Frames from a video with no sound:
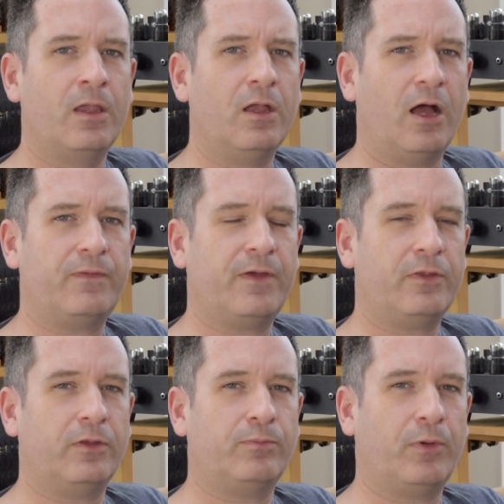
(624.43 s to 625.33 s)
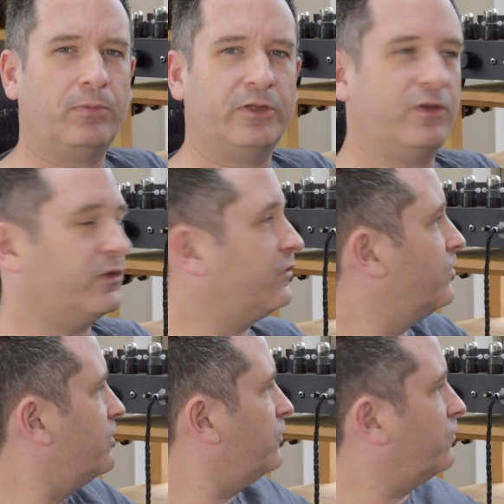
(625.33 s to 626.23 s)
I found that probably just
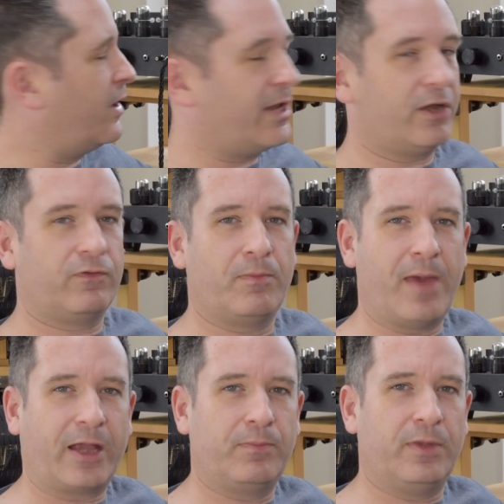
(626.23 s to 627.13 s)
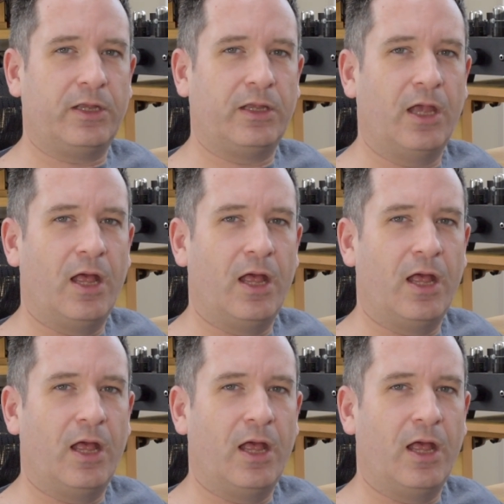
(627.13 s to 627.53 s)
straight out of the Mac Mini,